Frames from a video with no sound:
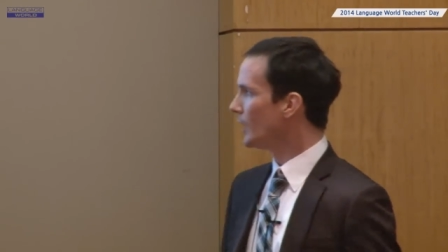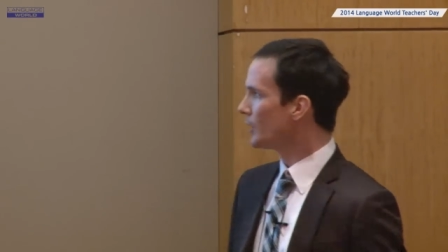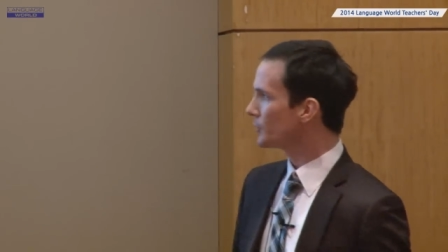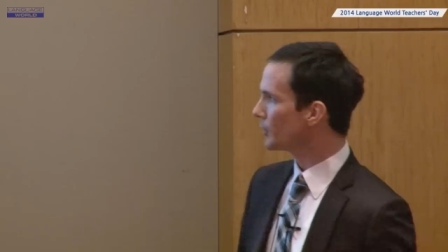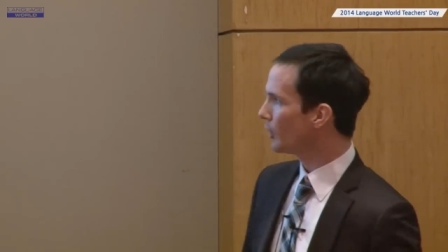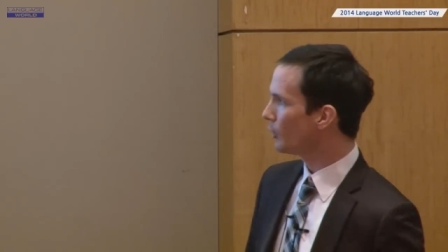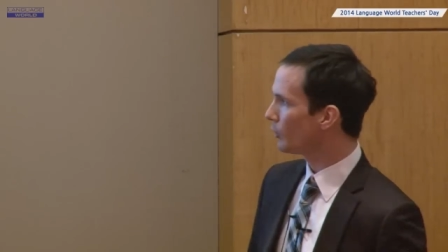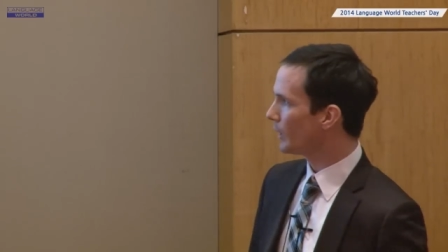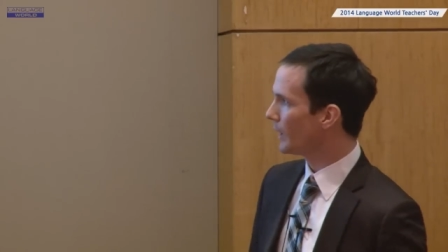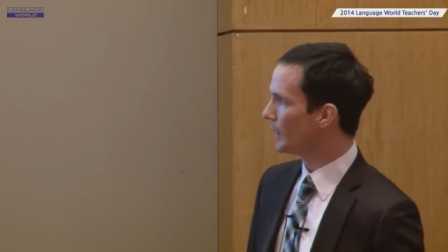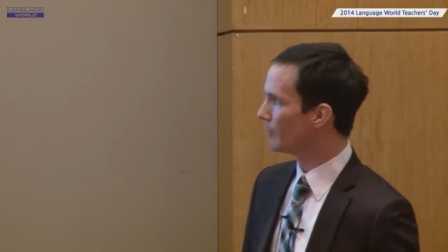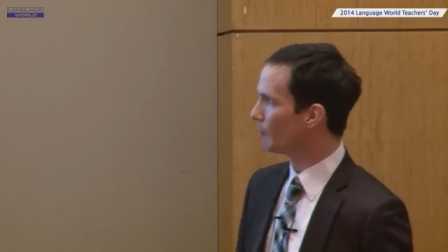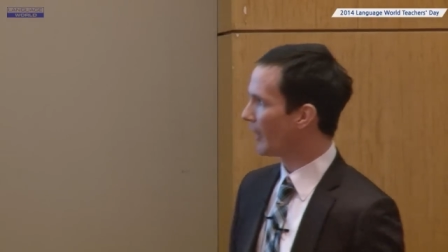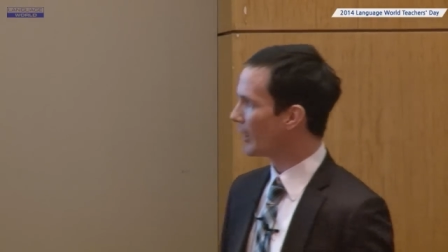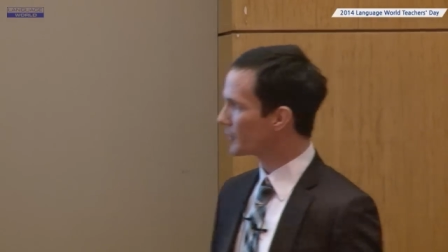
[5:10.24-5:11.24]
So
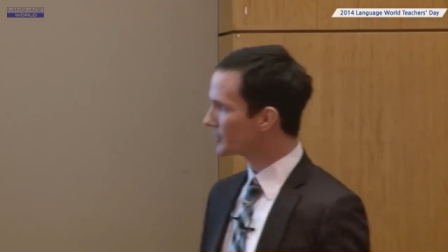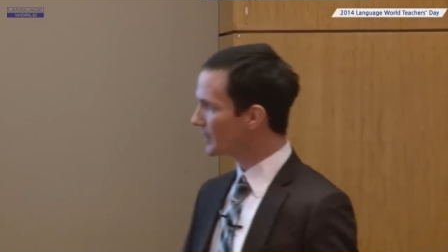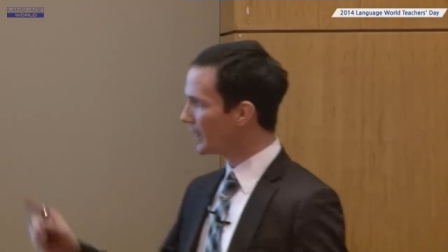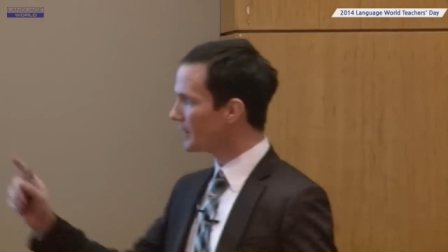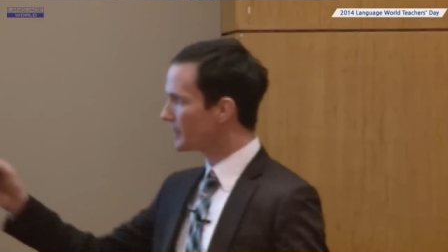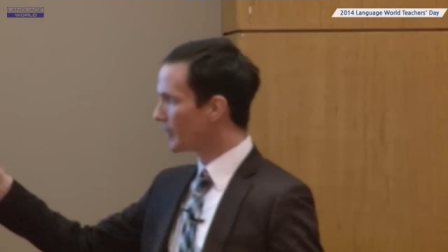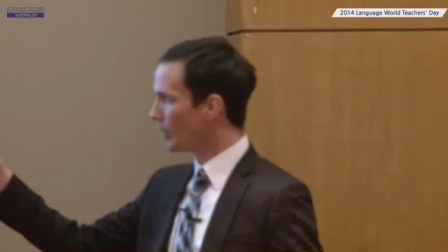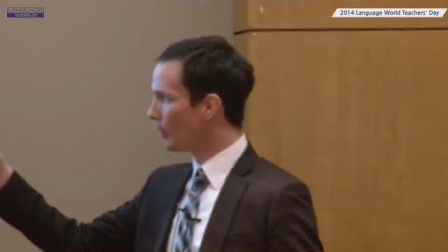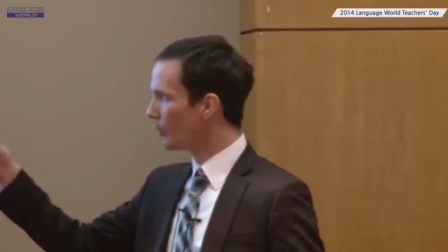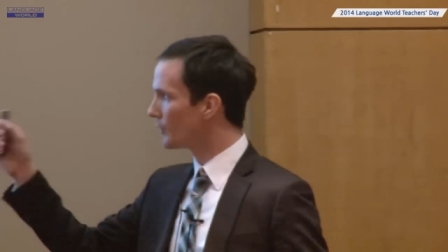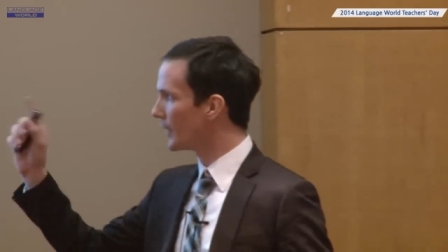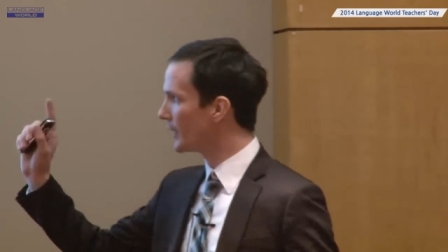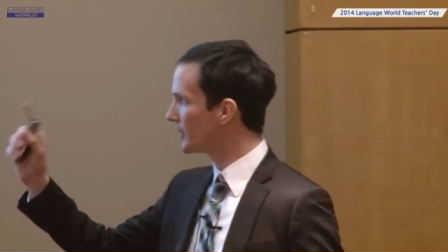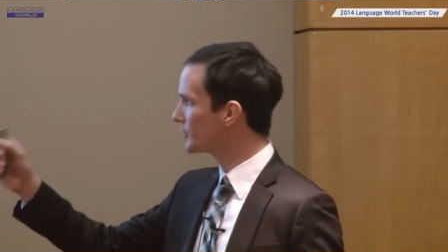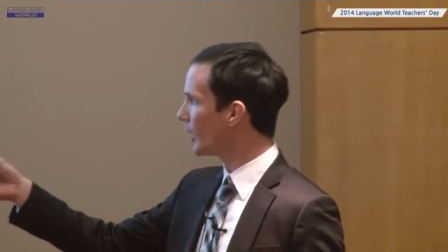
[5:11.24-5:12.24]
I'll say, though,
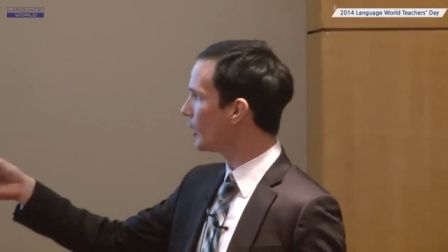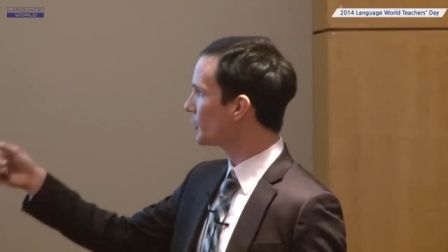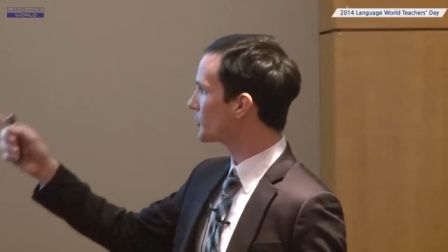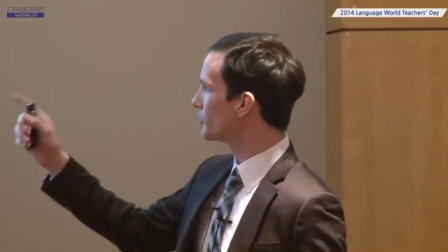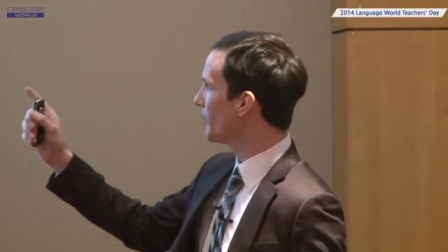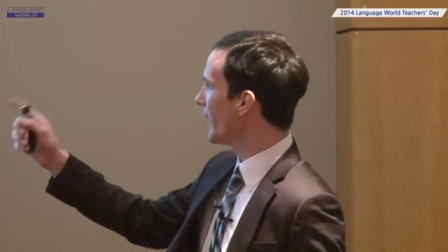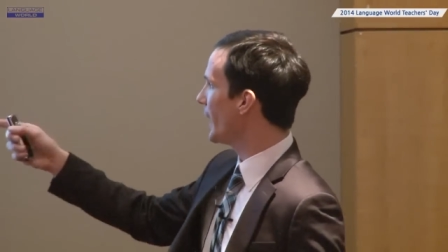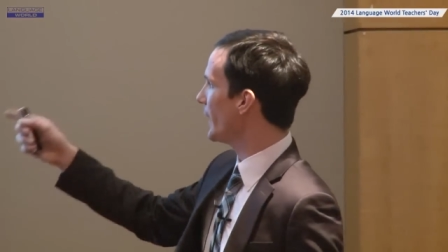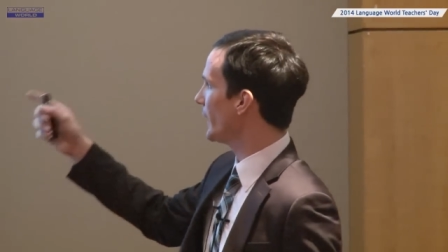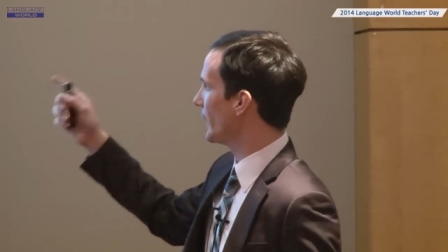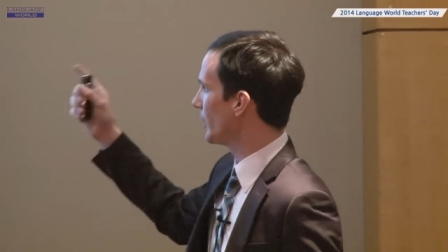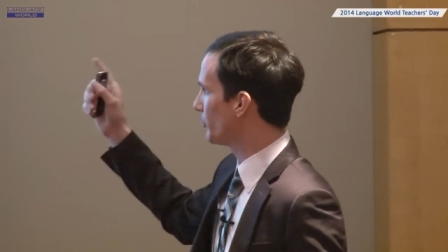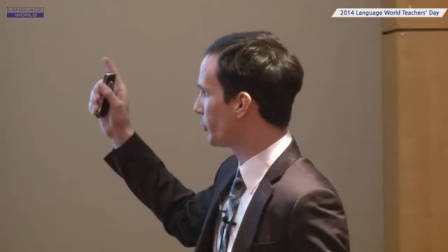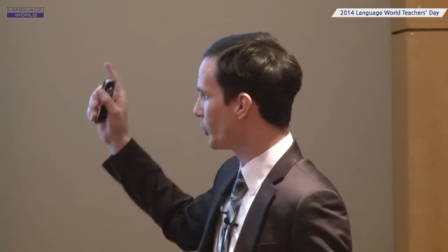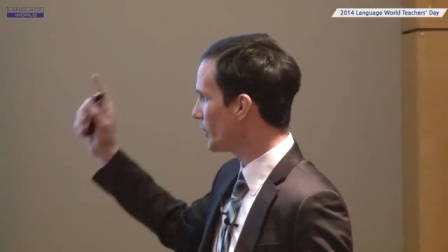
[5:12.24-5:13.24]
that adults may
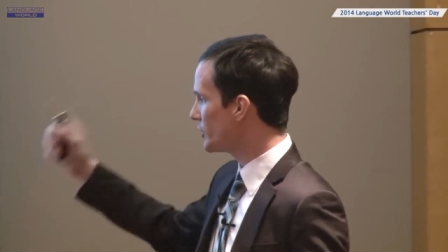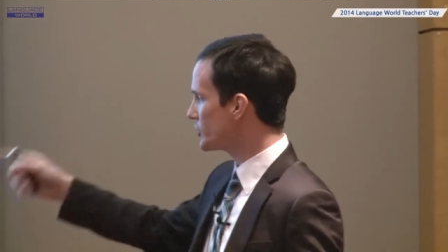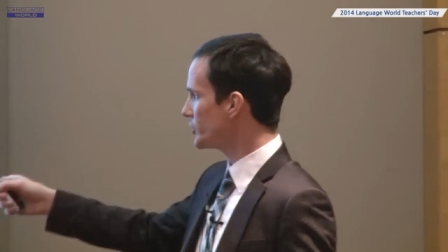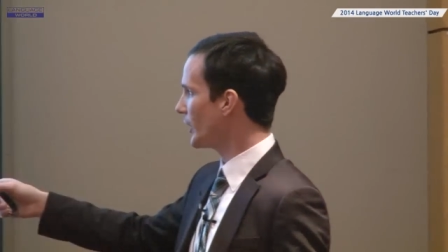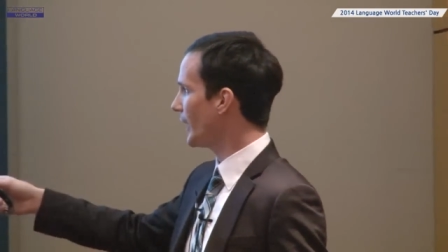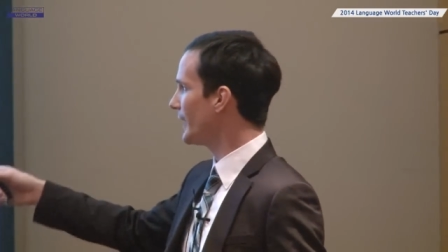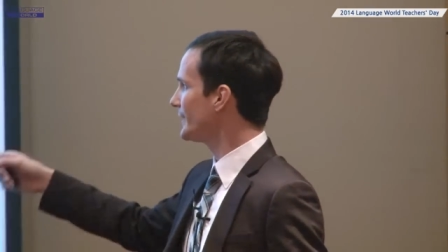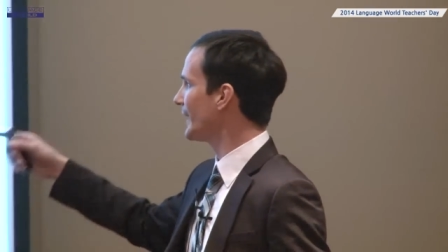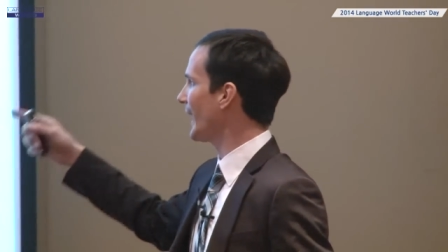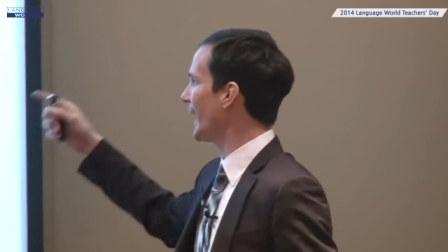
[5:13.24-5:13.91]
appreciate